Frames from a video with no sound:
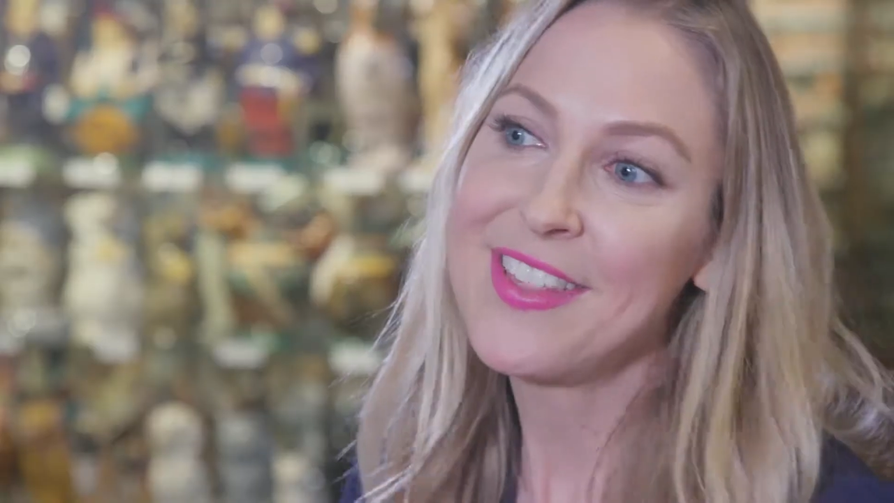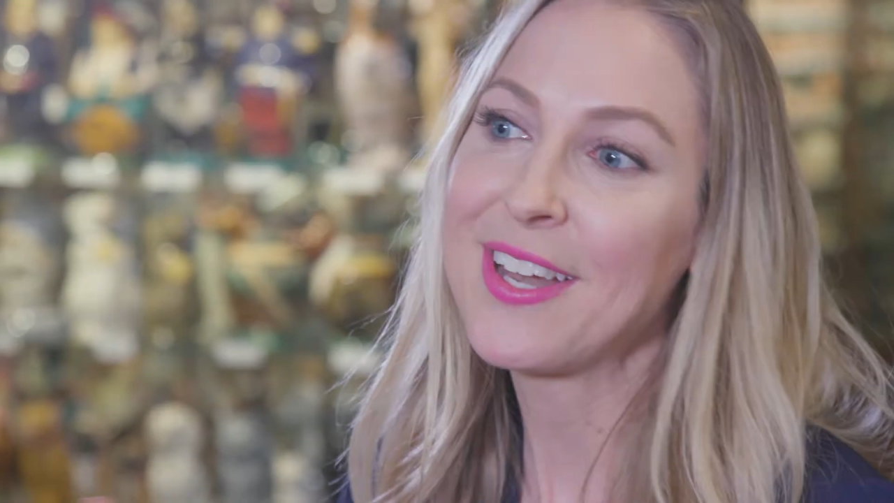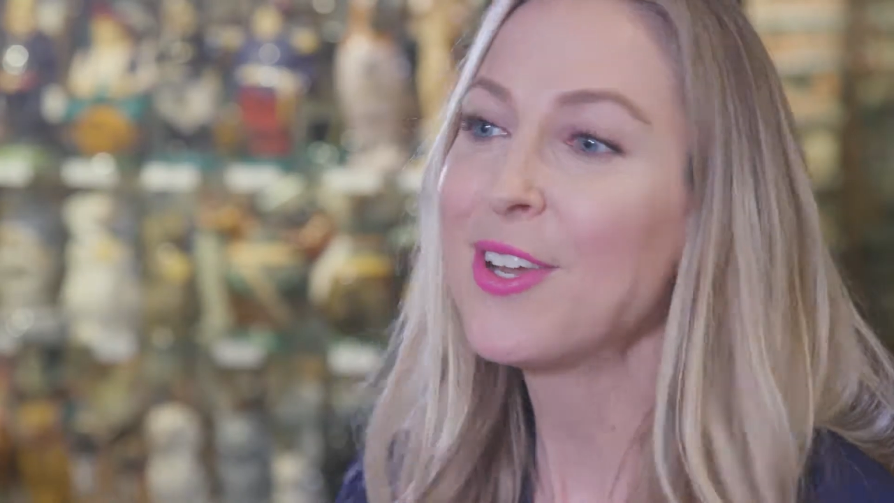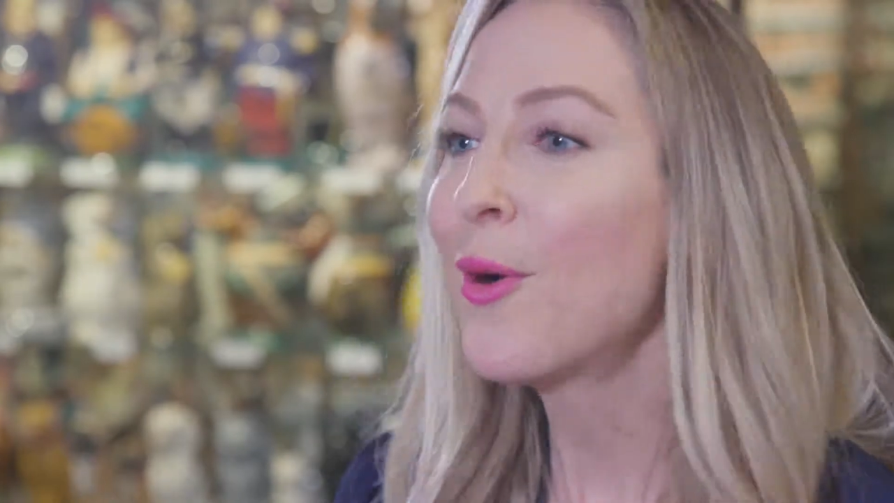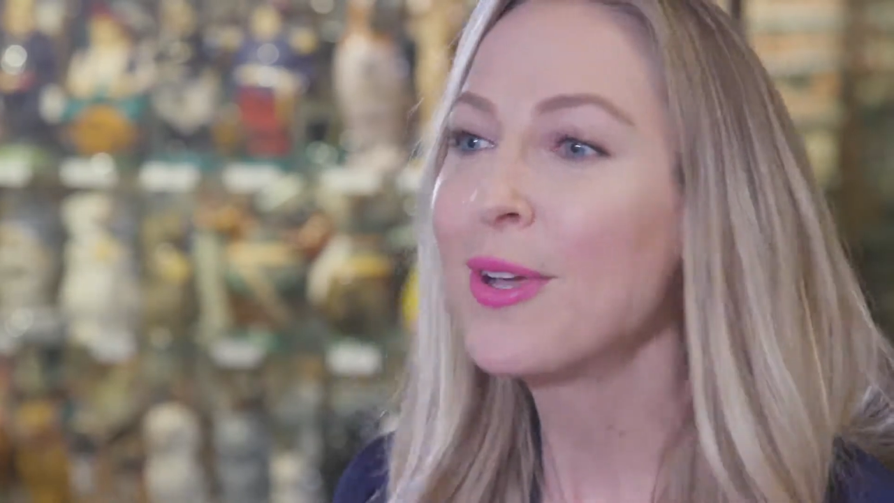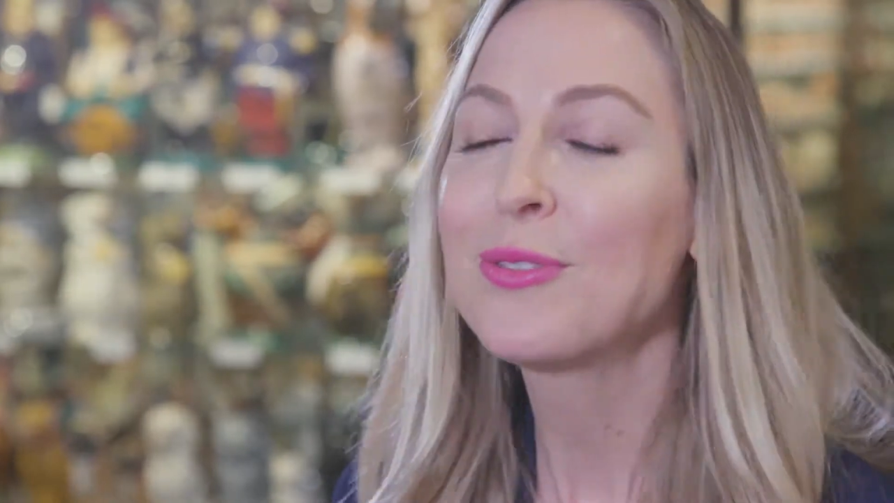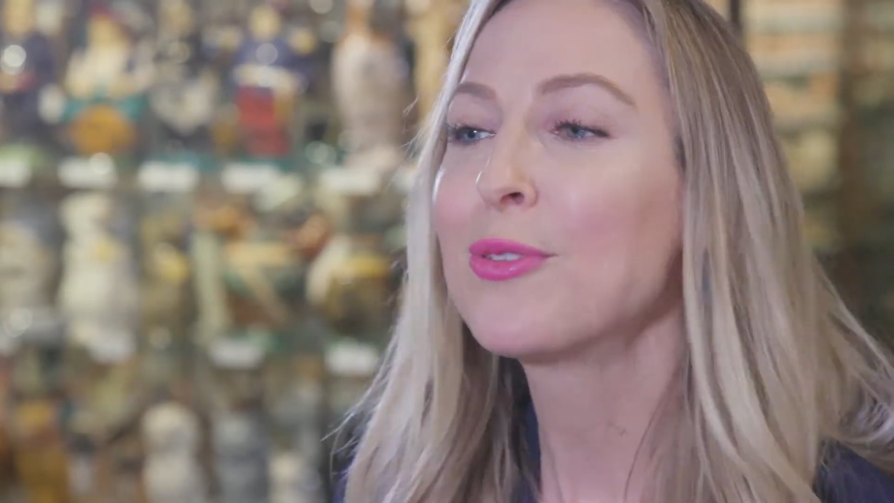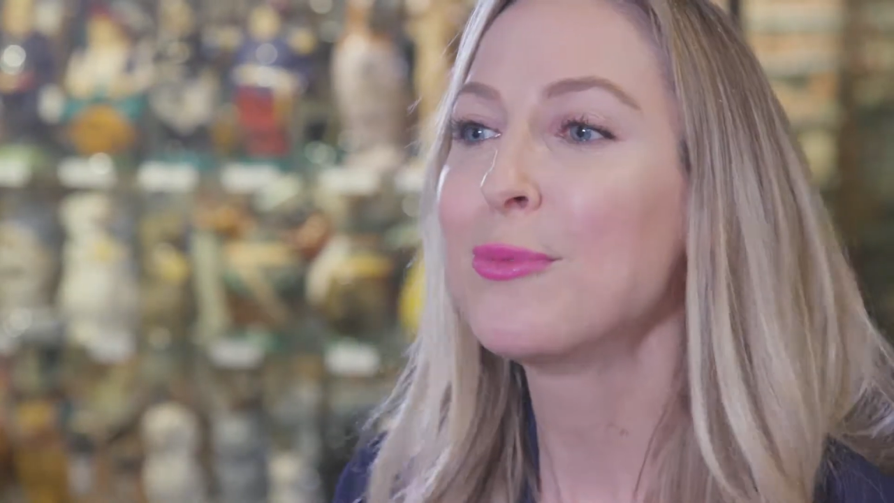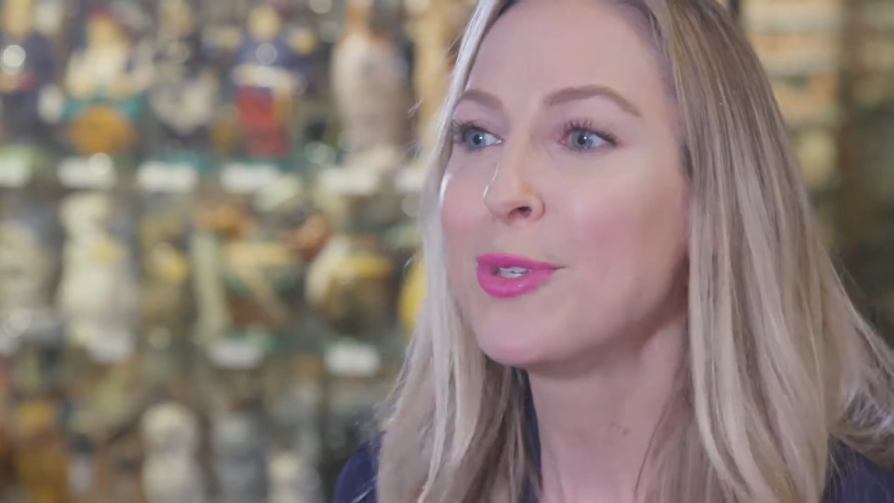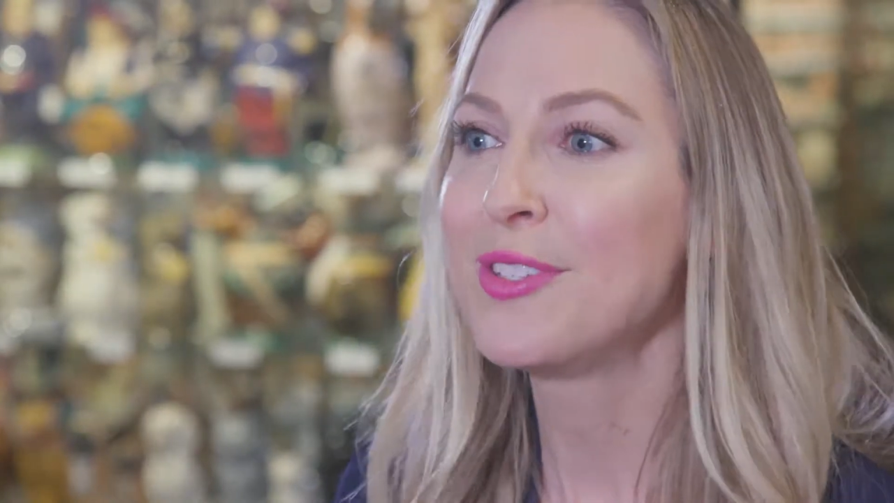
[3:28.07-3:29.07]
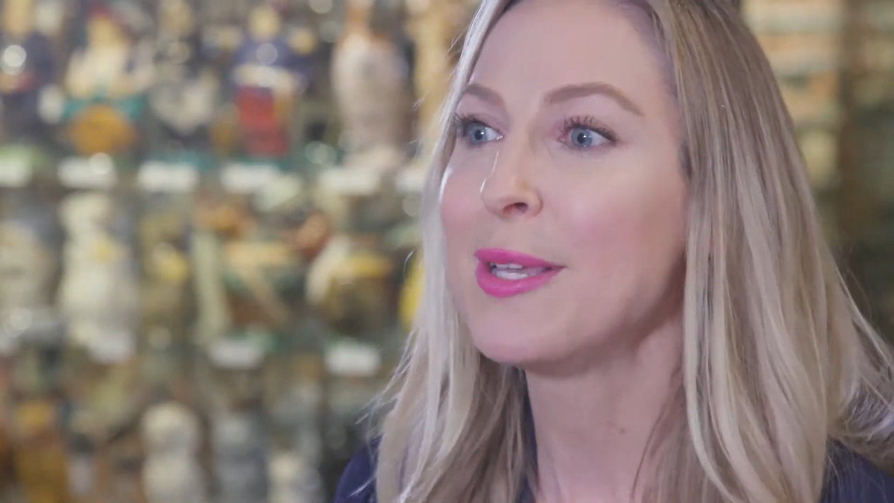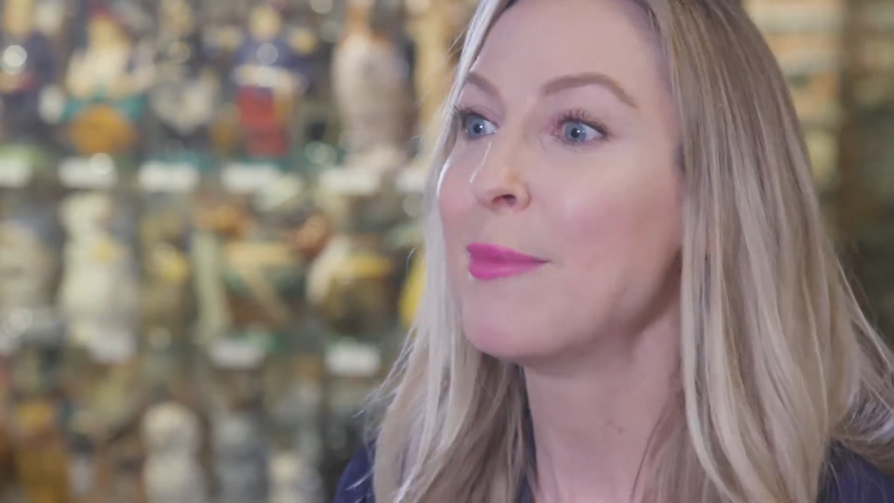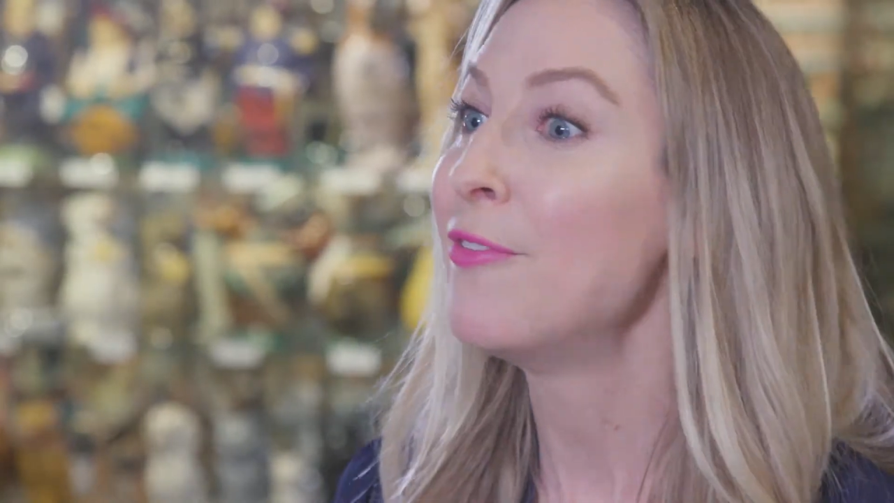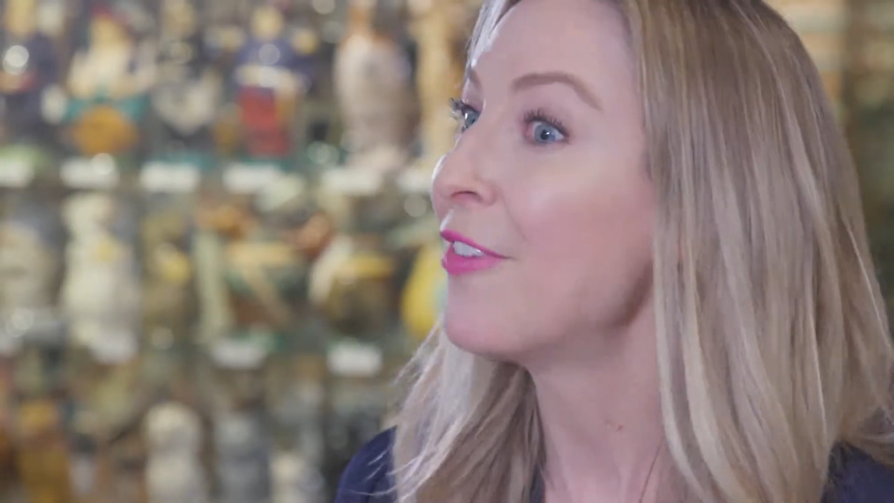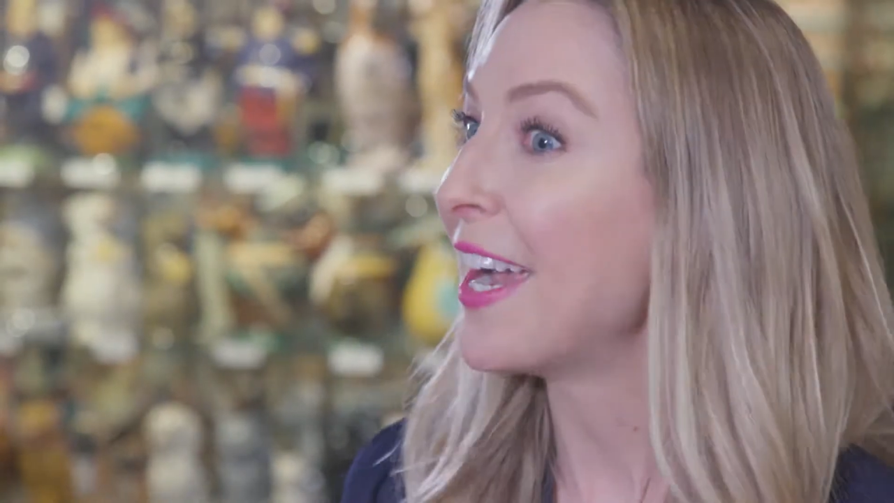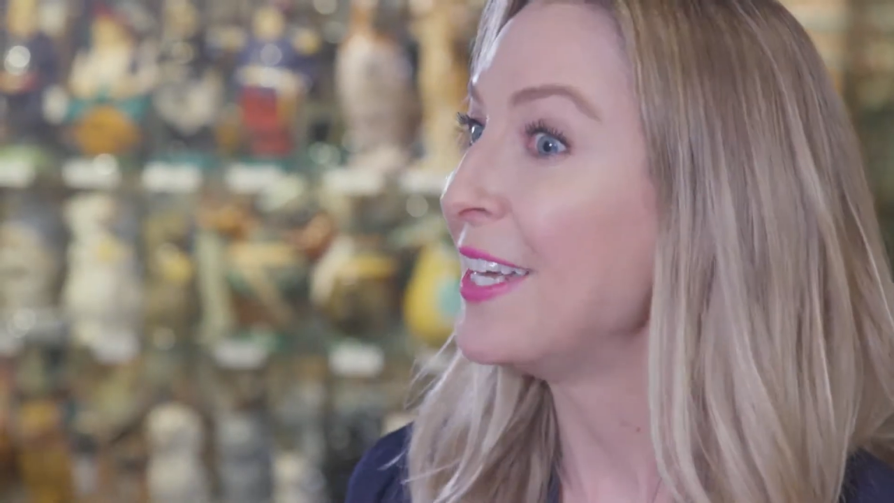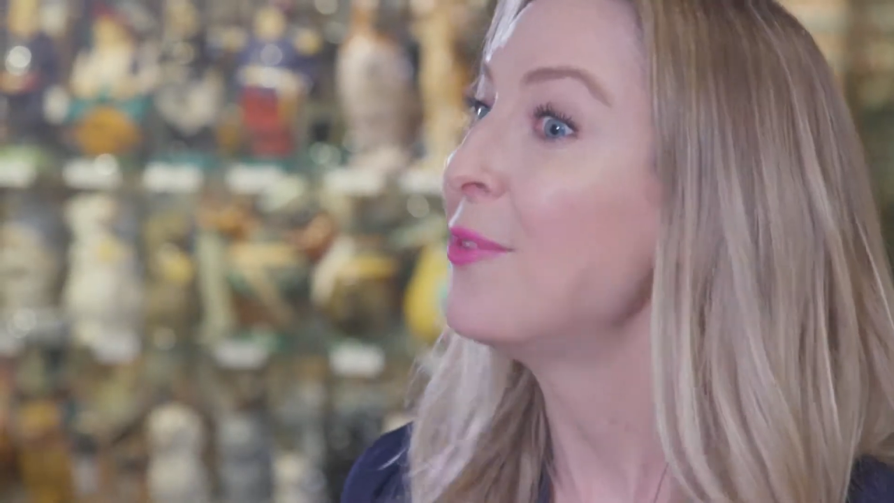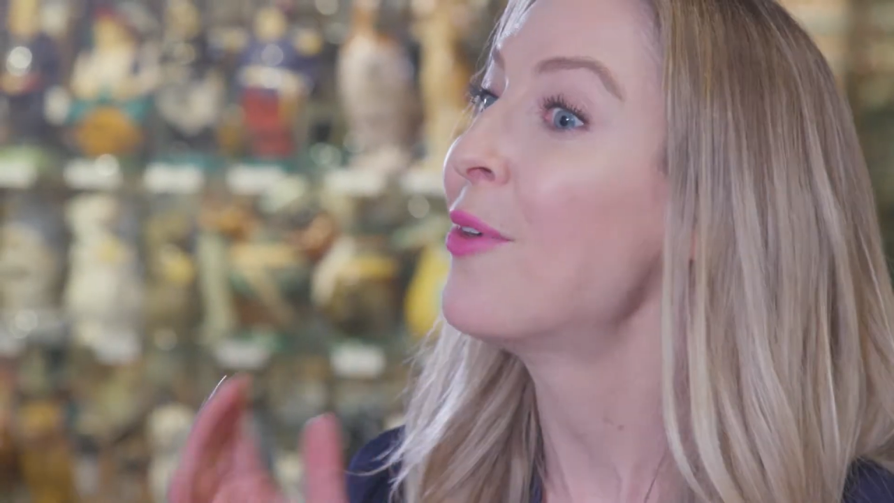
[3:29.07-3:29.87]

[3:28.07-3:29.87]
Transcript: that going through the museum and finding